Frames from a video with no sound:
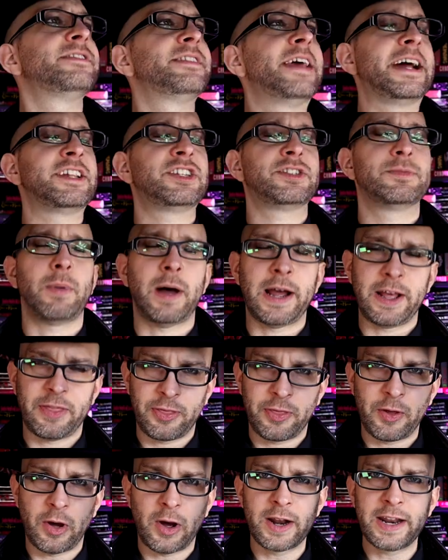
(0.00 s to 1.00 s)
that's my
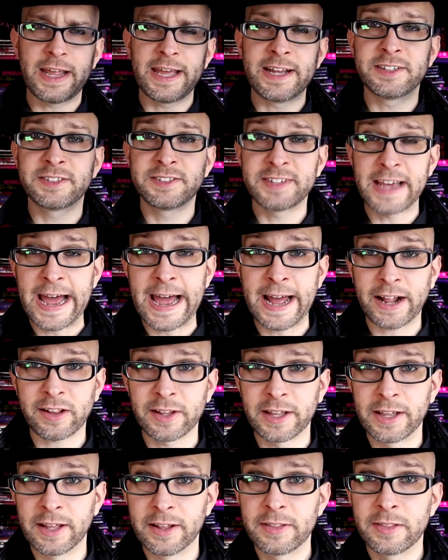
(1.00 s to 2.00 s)
thought
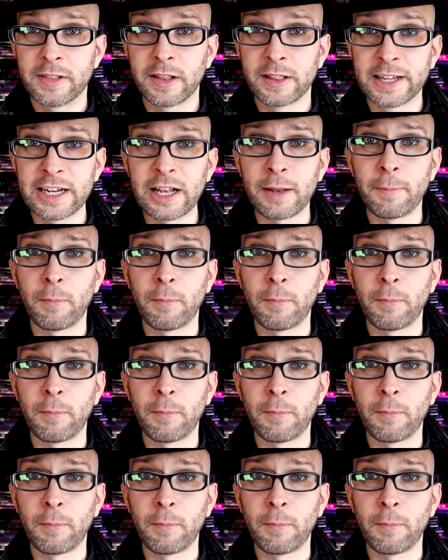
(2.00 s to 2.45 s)
exactly. The little